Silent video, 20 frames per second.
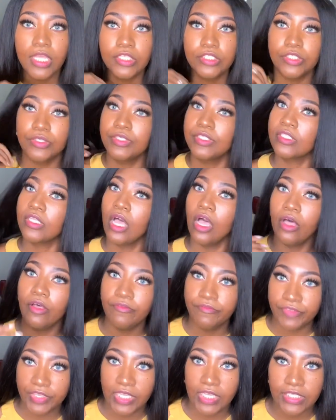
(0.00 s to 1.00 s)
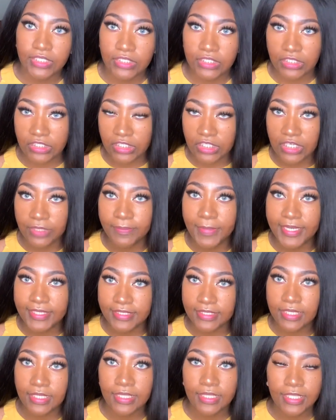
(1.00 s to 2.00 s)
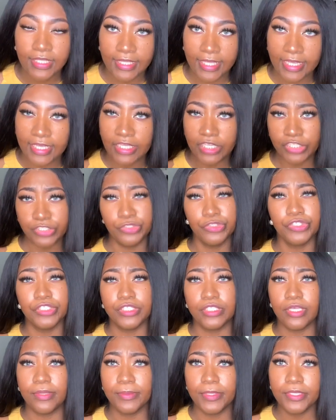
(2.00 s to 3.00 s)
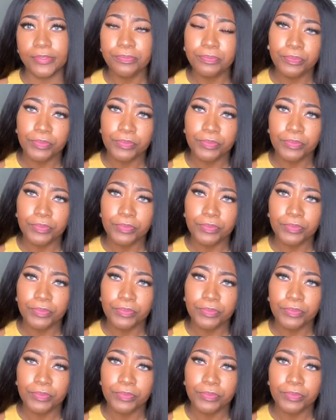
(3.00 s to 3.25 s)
So it's called VSG. Basically, they cut your stomach.